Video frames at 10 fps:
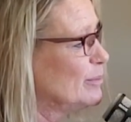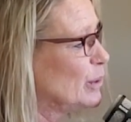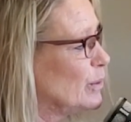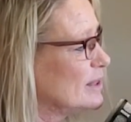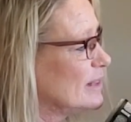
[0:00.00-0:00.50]

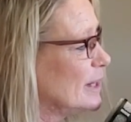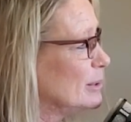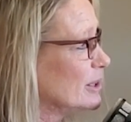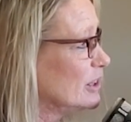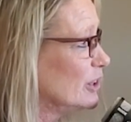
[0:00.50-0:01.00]
but wasn't
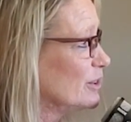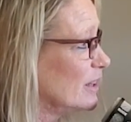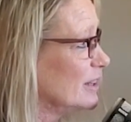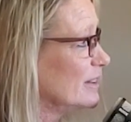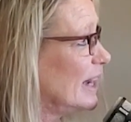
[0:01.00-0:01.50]
able to close
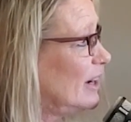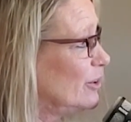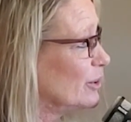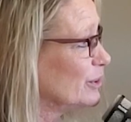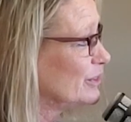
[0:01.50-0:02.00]
on his
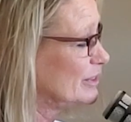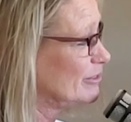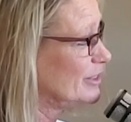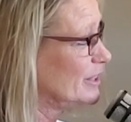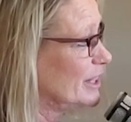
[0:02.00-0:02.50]
house
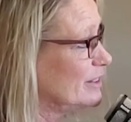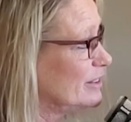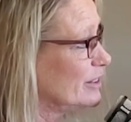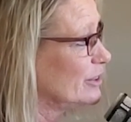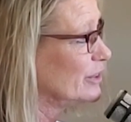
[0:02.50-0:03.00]
very
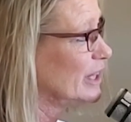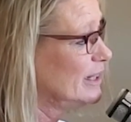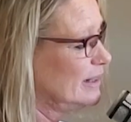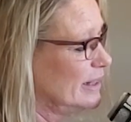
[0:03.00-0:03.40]
soon.